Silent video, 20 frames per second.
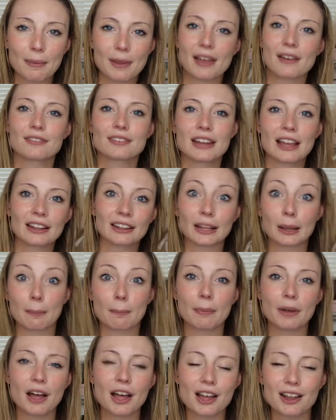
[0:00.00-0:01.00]
half down like
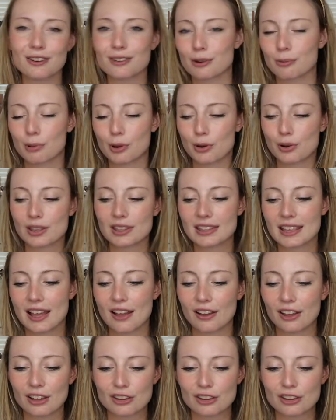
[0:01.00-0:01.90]
bun or ponytail.